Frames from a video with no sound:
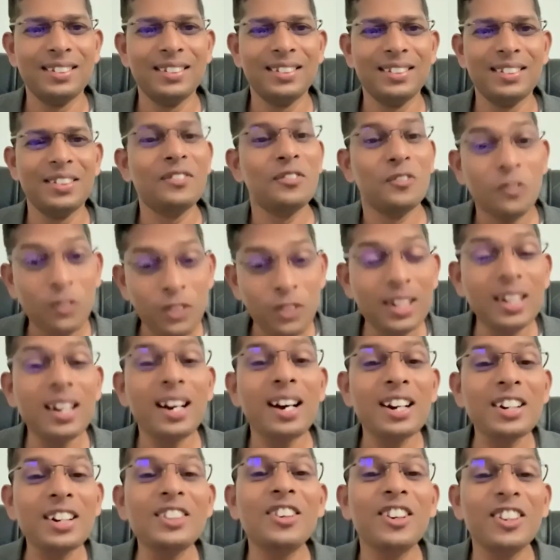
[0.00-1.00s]
if we
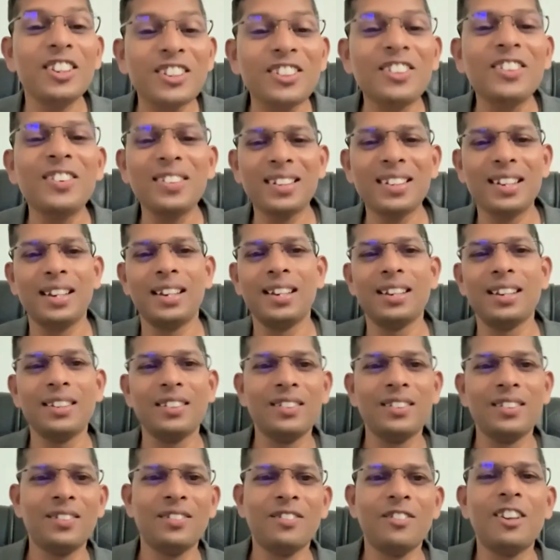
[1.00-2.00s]
are not okay,
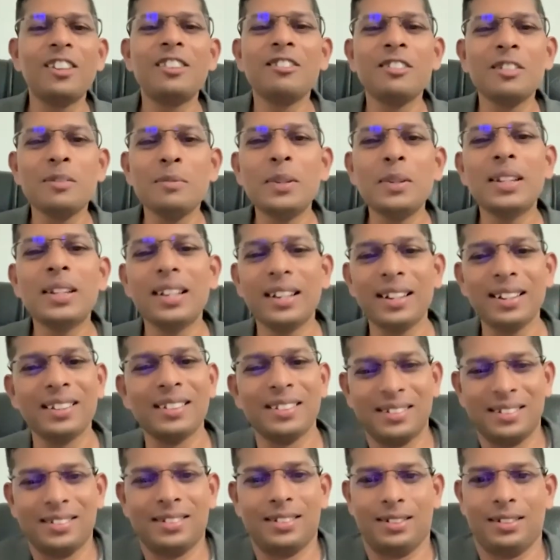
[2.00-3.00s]
what will be the
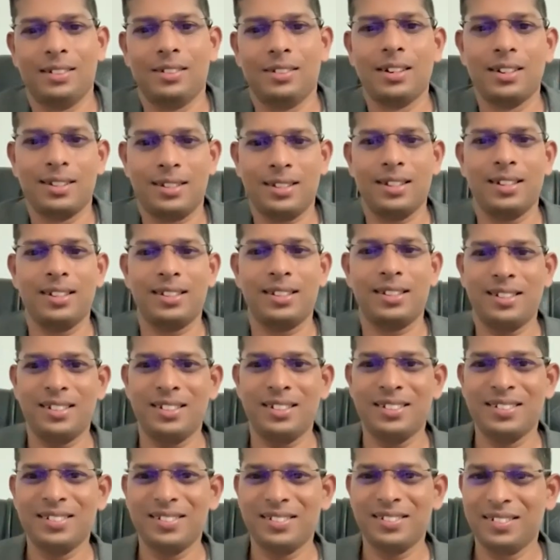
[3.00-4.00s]
result?
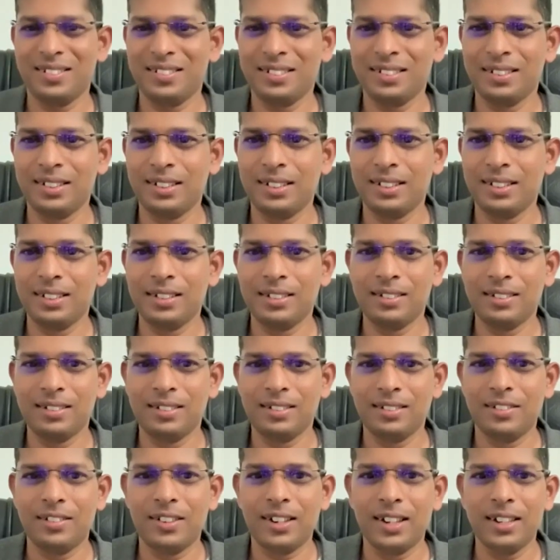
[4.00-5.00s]

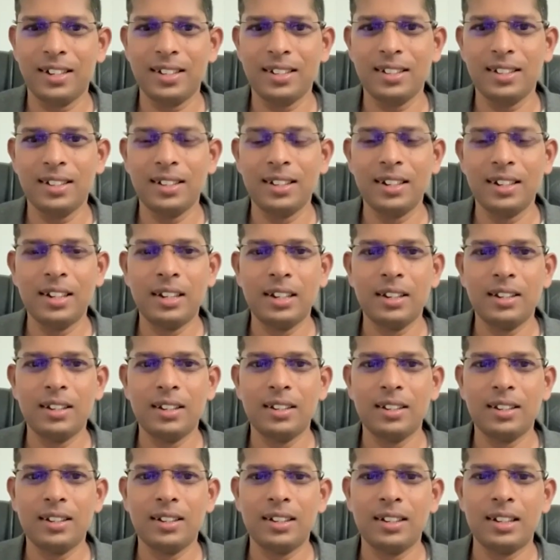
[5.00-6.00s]
Right?
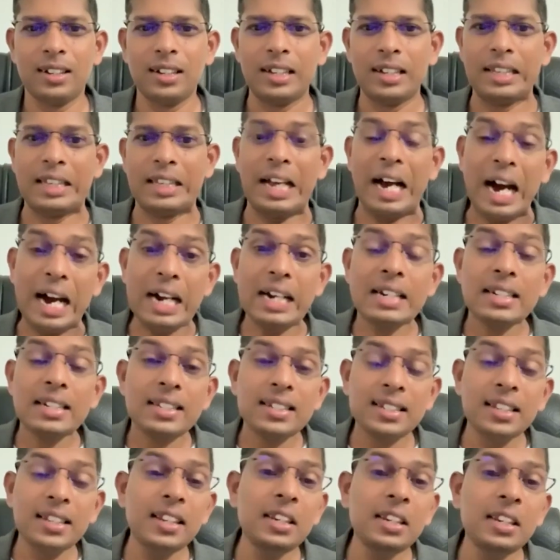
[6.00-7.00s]
The
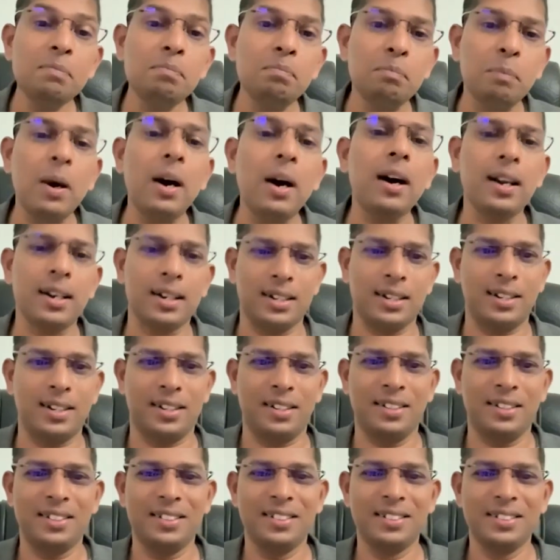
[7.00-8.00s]
unseen part
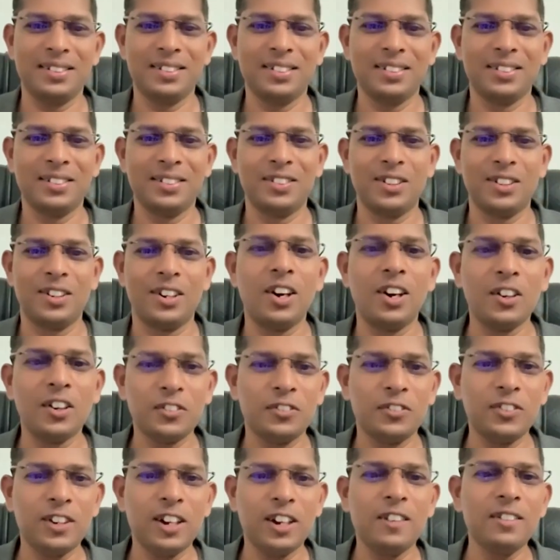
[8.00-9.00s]

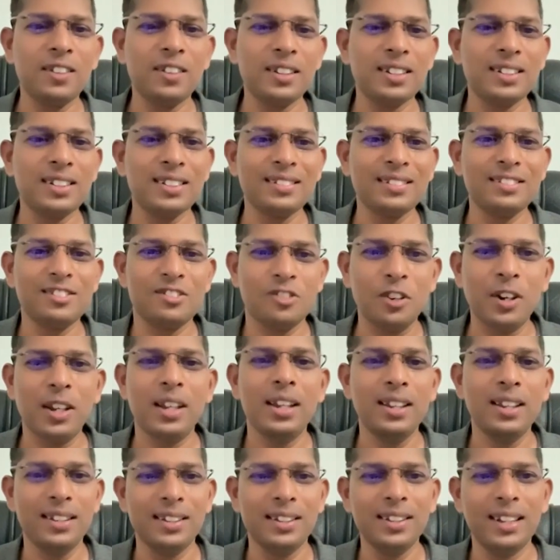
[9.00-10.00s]
of our
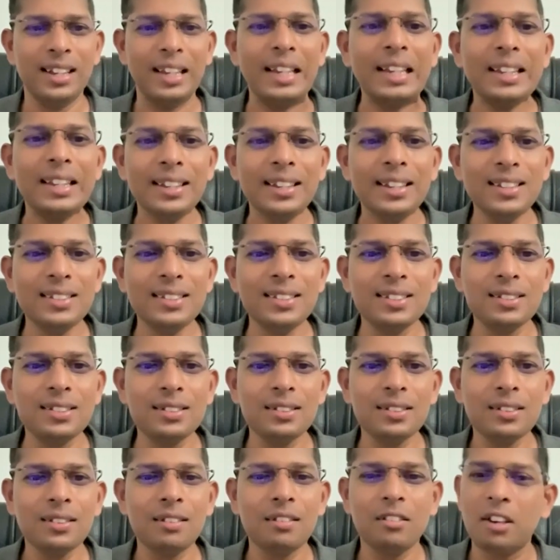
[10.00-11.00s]
tree is
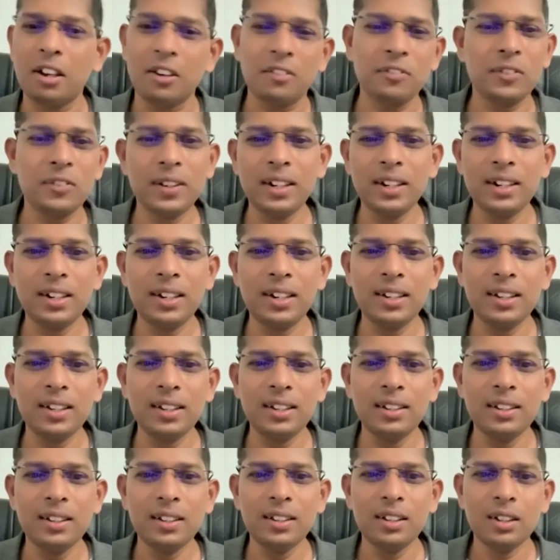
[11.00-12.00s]

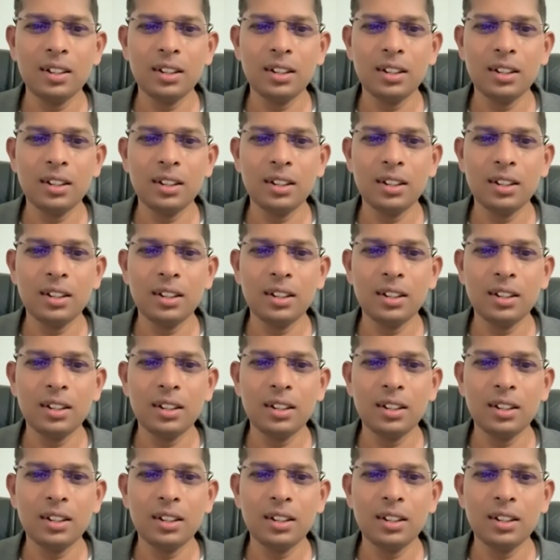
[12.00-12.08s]
definitely